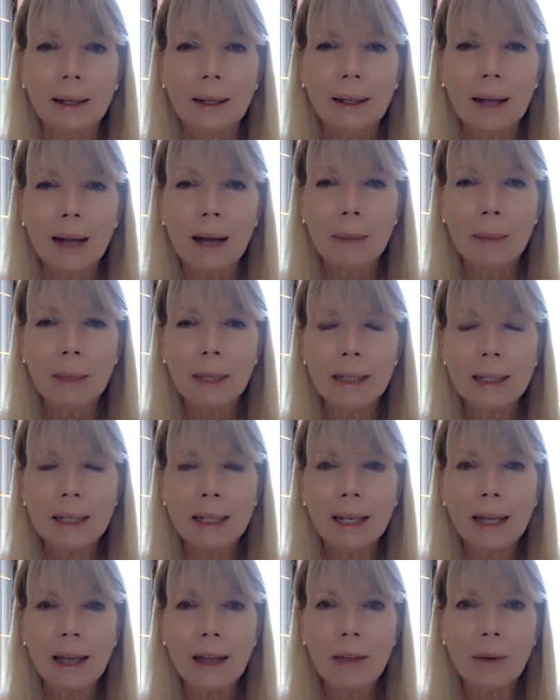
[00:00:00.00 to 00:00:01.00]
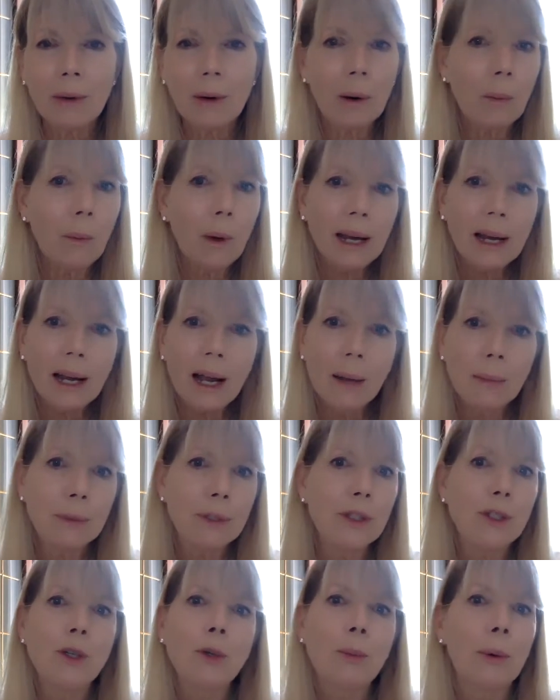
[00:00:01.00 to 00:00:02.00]
coming together or wake up
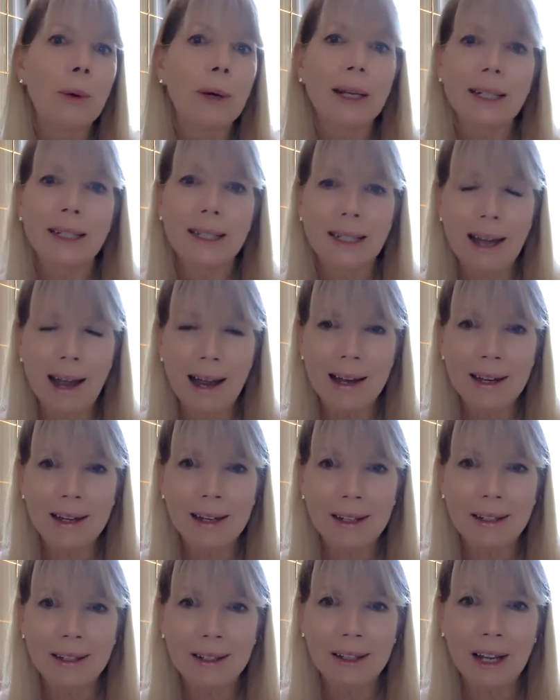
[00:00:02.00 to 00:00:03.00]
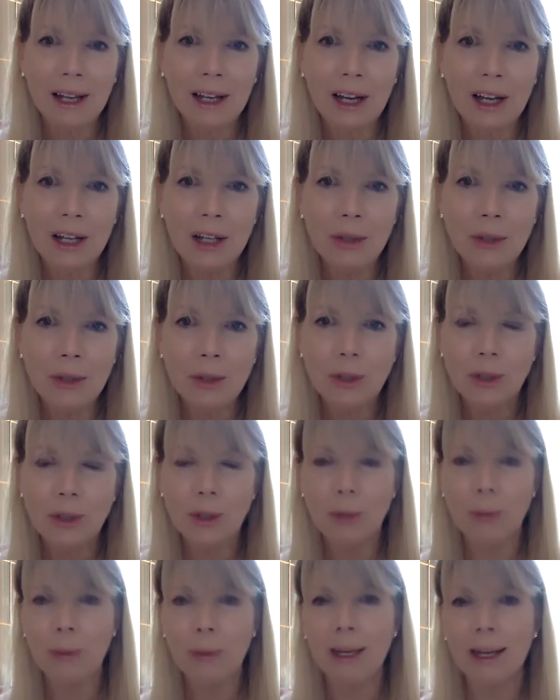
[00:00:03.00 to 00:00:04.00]
super excited like I used
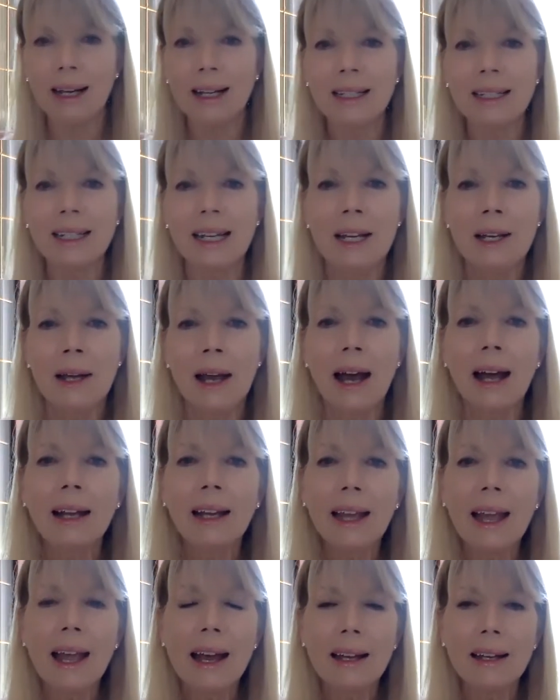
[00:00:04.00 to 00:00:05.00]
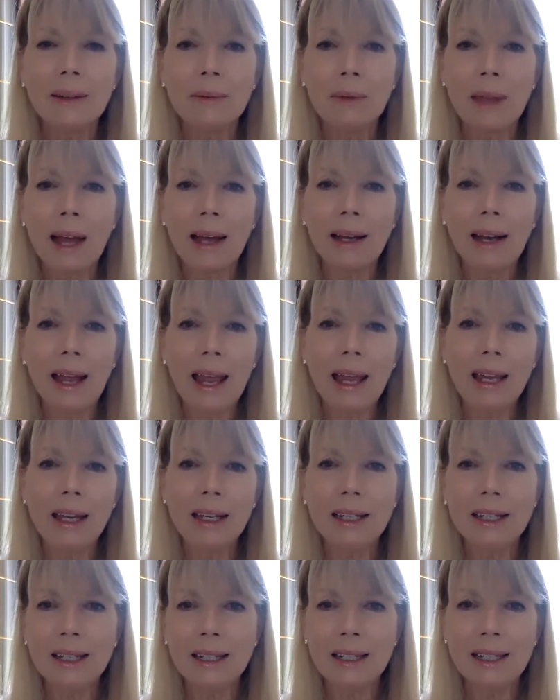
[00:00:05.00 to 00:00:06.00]
to, because again, that A
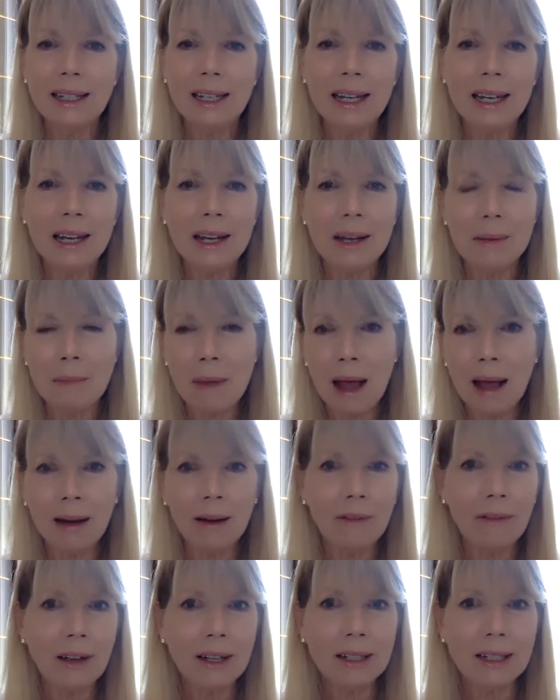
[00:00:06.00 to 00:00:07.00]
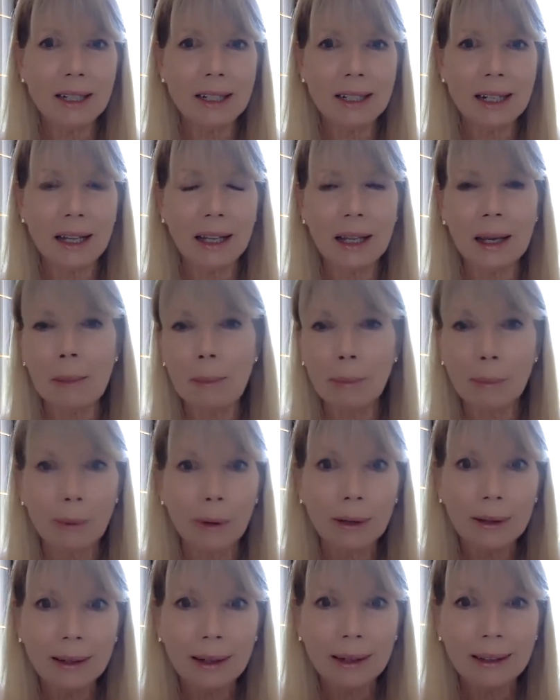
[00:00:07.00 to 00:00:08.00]
to Z and manifesting something
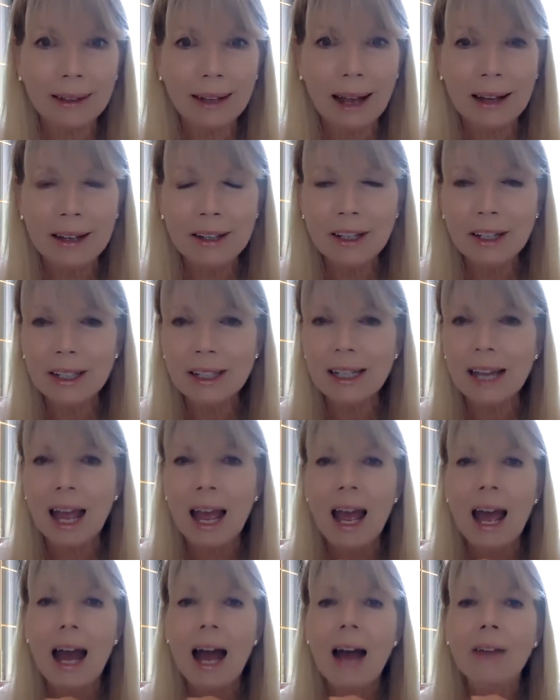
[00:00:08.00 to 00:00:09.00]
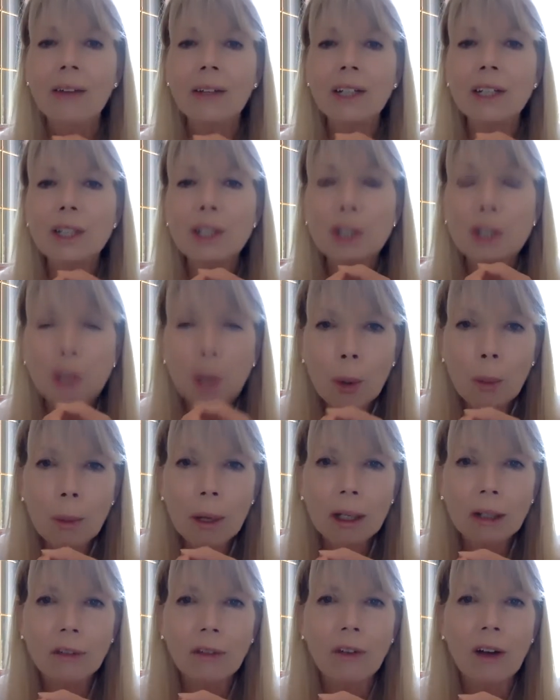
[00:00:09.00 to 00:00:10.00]
brilliant and just having so
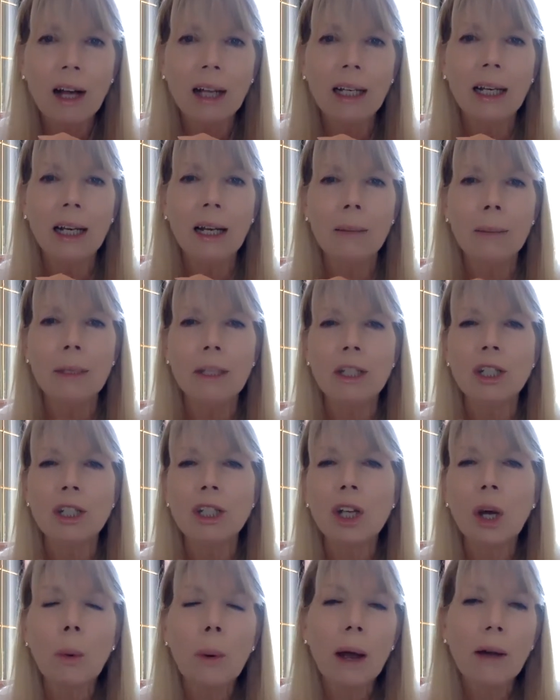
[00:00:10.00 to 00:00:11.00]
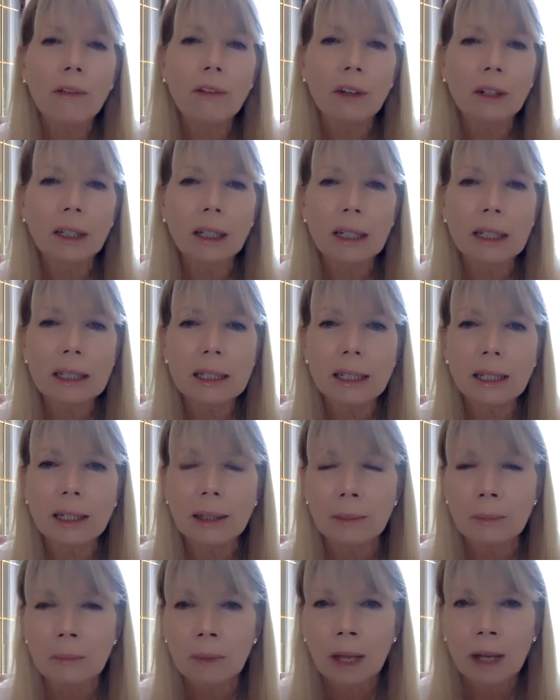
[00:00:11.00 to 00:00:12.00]
much fun, and it'd be so effortless and
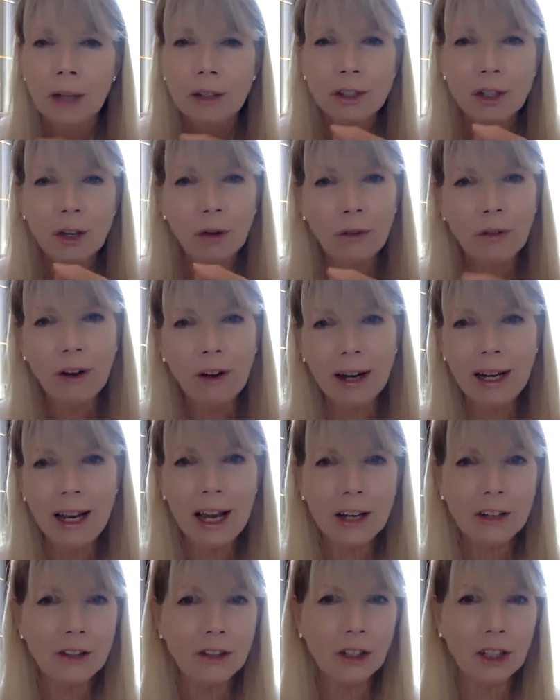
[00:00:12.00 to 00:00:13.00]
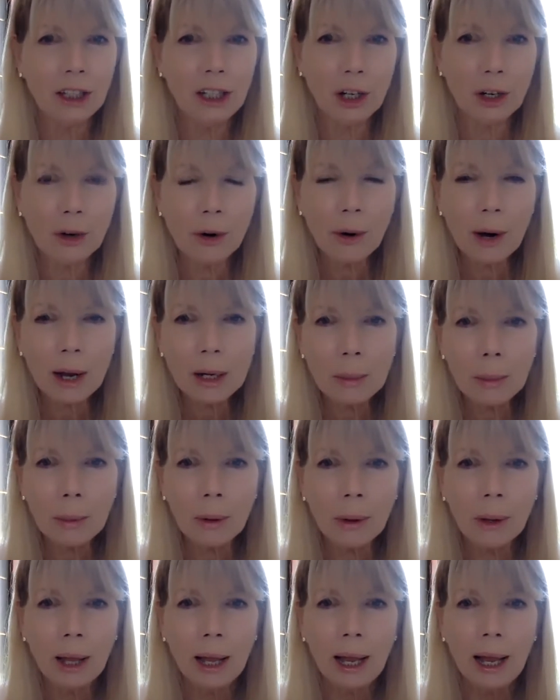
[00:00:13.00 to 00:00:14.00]
so financially incredible.